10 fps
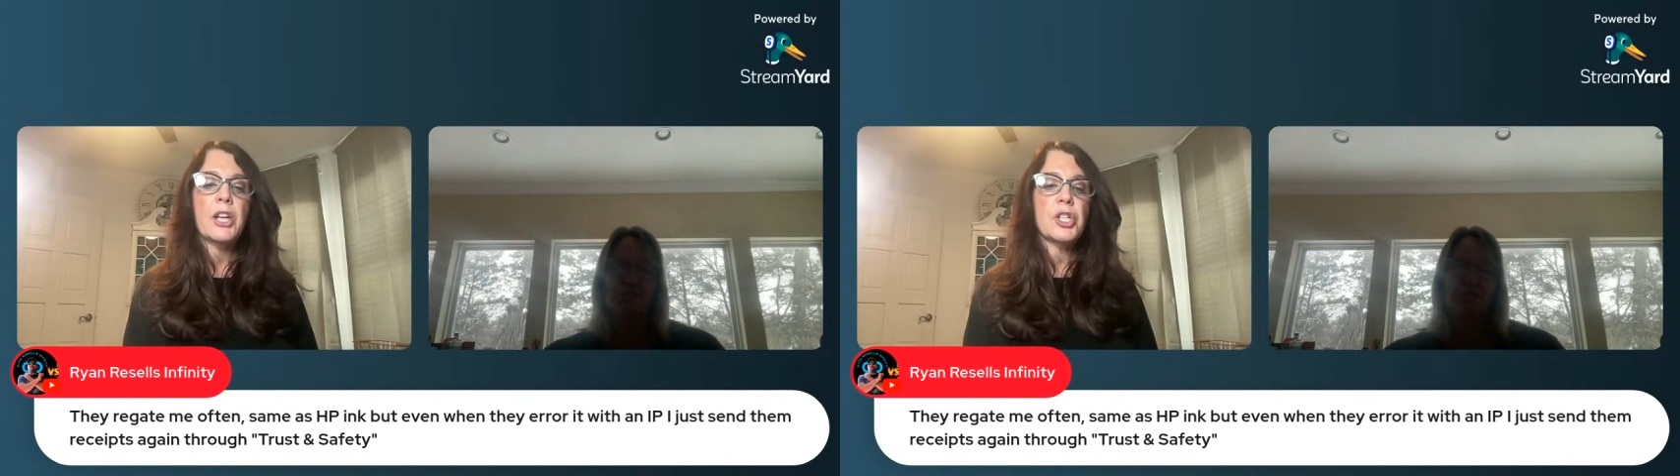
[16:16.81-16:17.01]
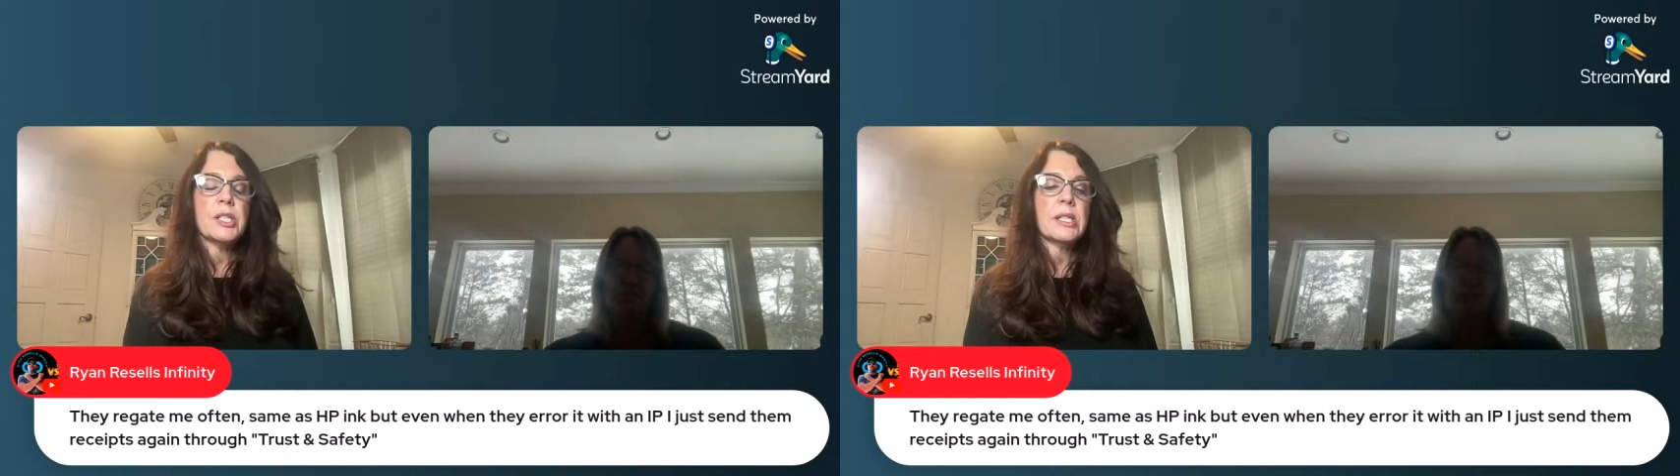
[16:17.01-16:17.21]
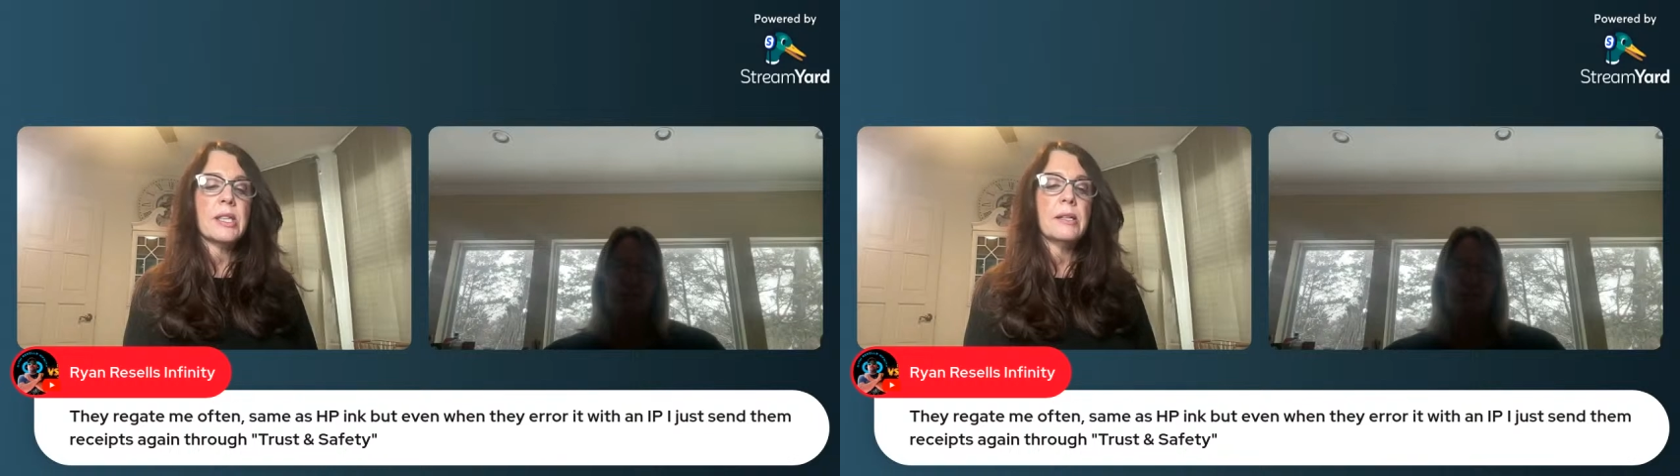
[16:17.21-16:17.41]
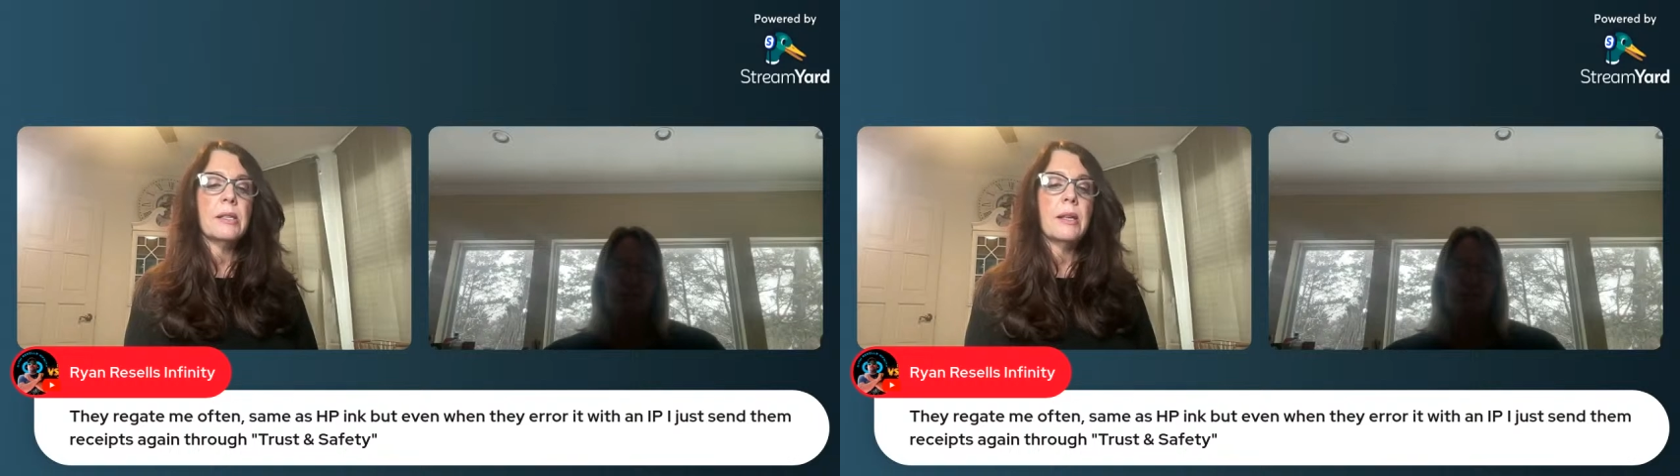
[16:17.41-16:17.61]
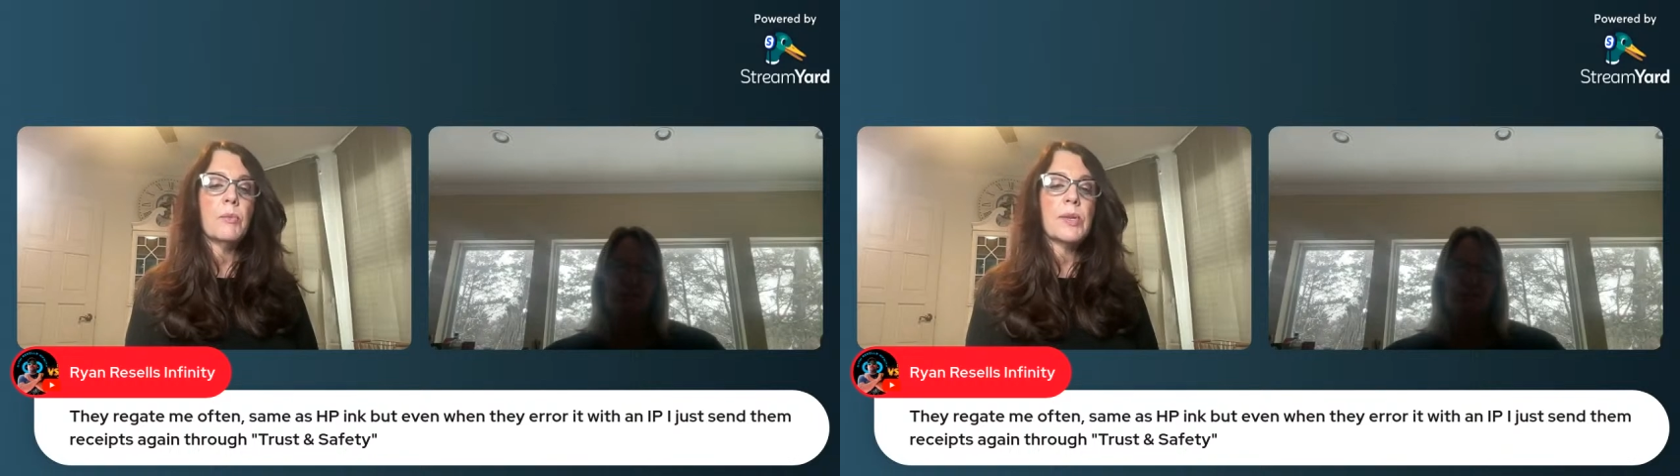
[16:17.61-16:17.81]
I just
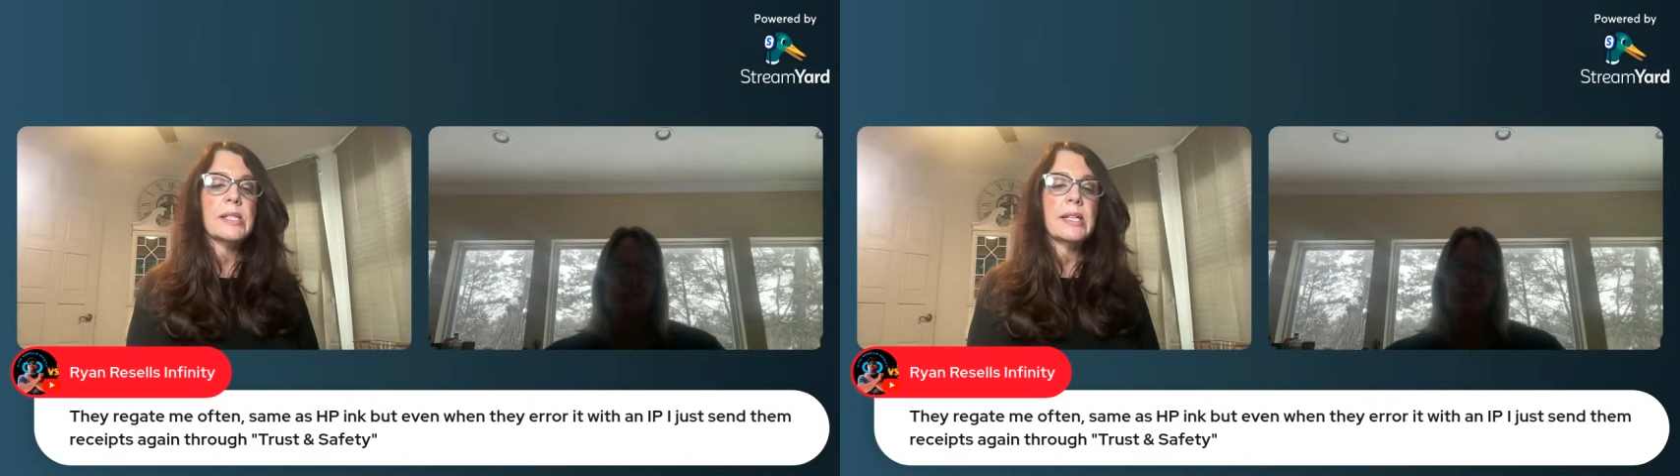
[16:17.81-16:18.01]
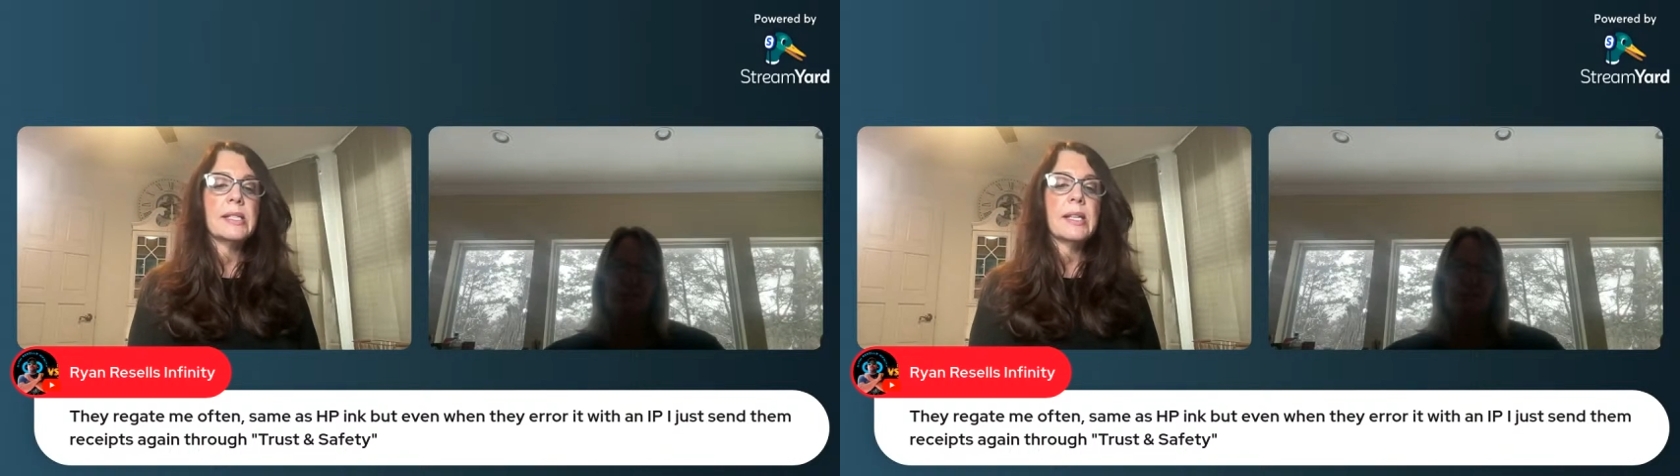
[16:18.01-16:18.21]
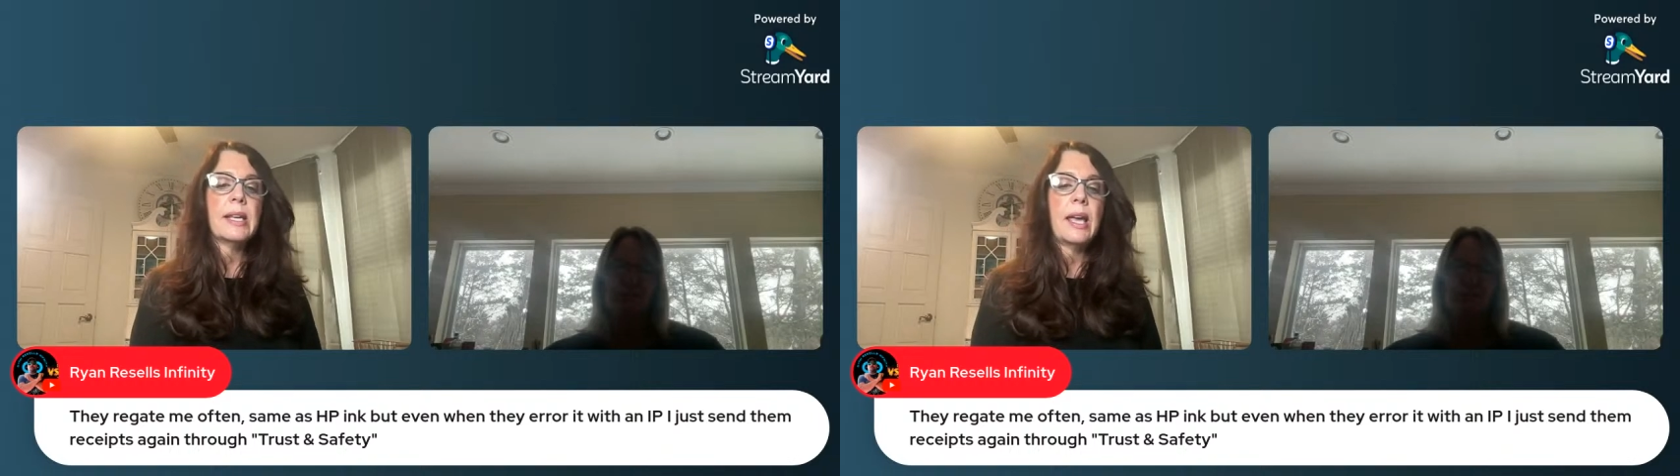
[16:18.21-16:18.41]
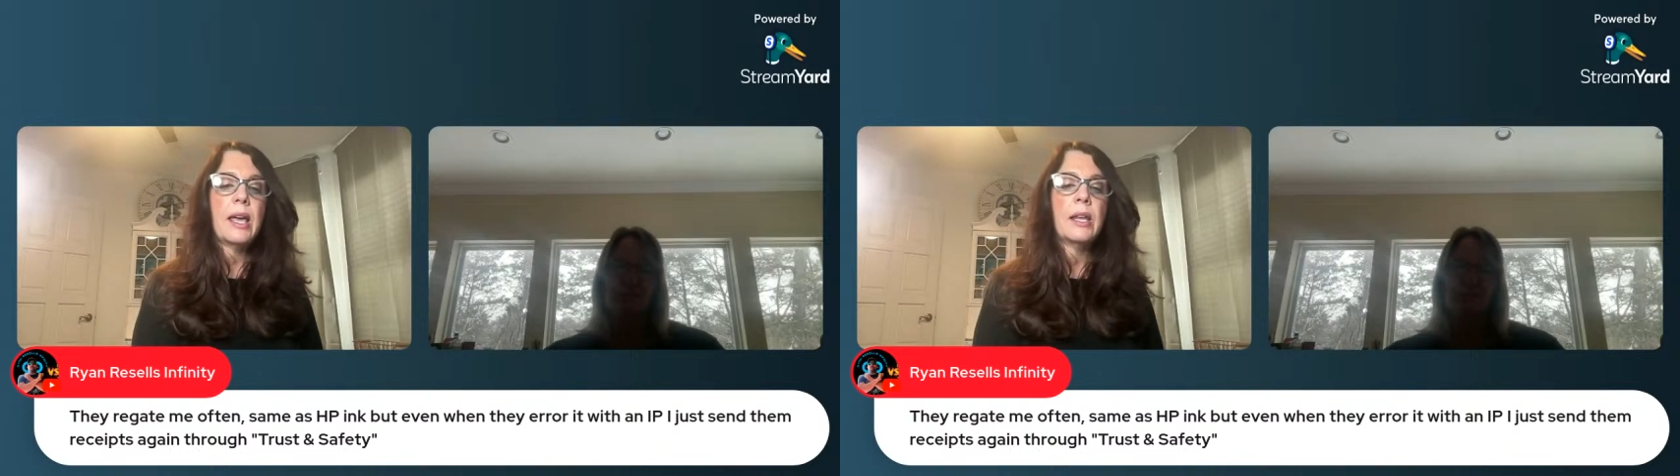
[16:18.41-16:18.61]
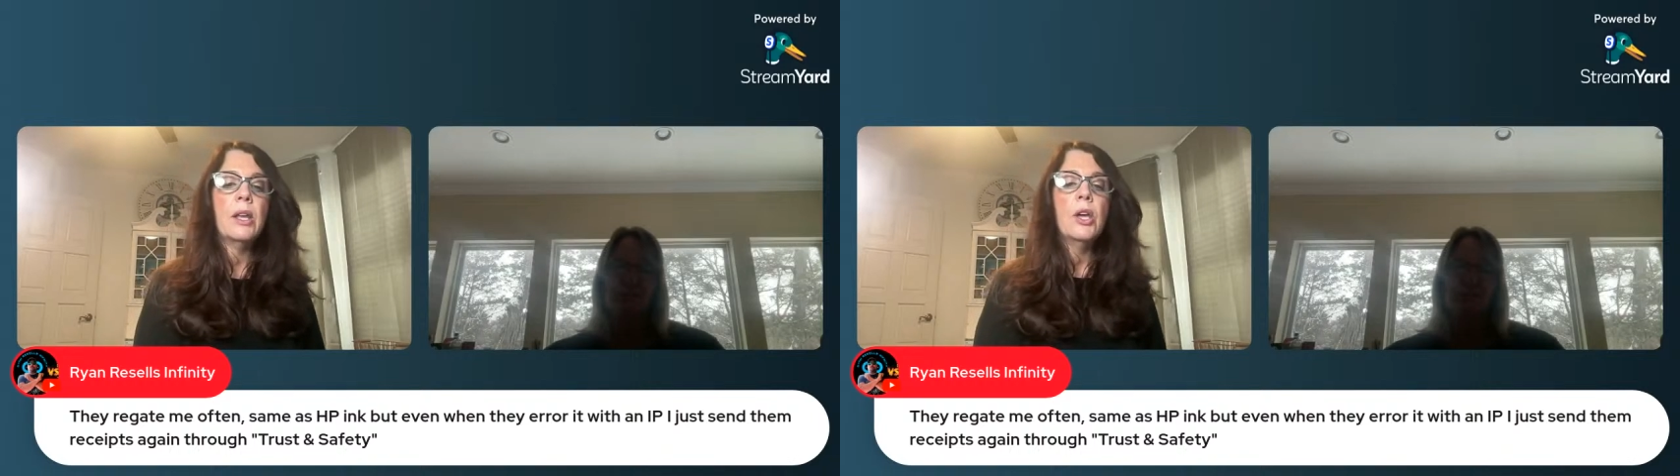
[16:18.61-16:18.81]
send them receipts
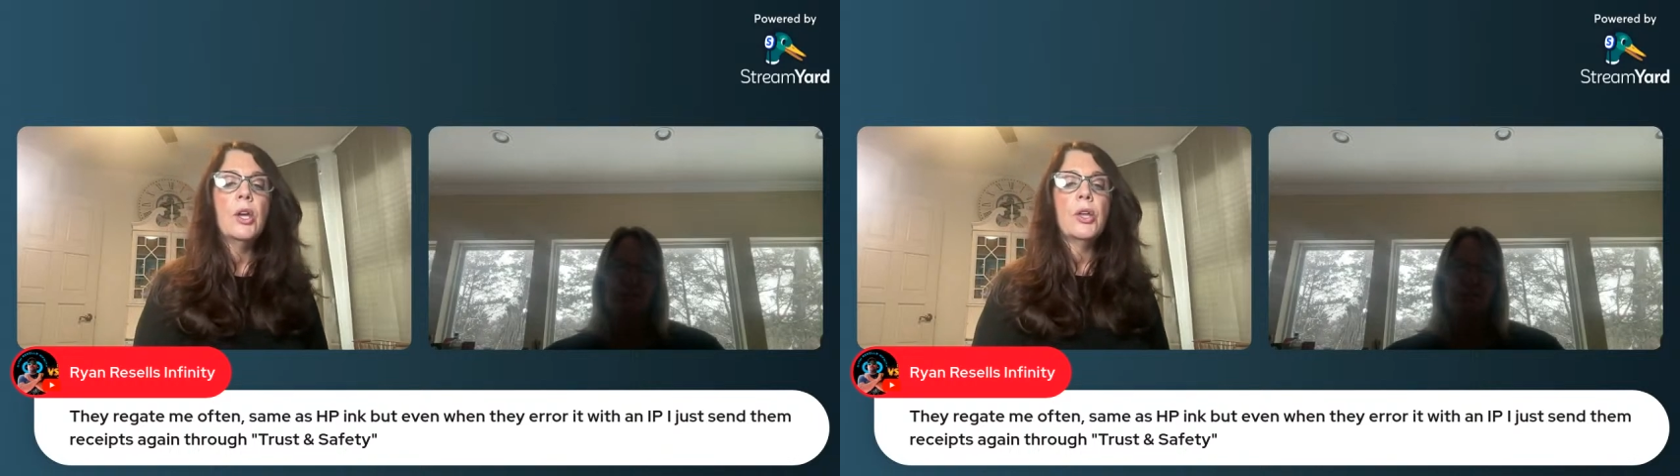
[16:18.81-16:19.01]
again